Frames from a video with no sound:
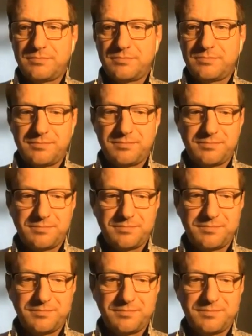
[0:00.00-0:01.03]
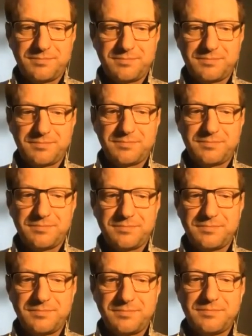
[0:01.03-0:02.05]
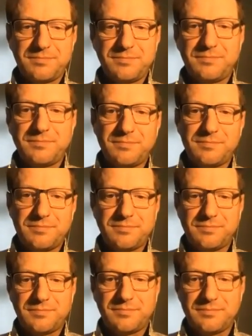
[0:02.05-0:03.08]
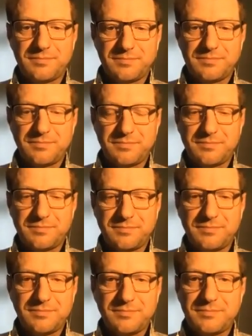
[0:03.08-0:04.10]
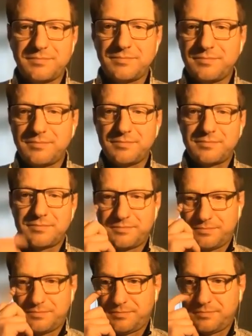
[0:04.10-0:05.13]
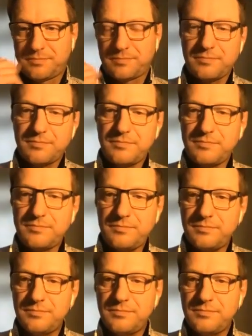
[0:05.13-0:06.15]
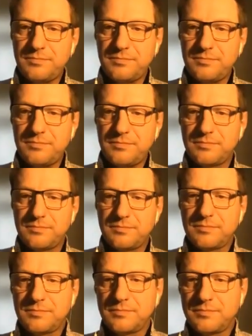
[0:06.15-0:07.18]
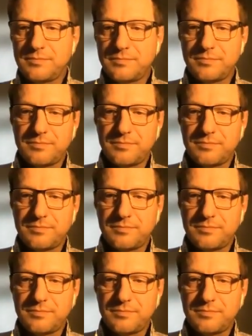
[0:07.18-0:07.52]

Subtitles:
No words are spoken by the person on screen.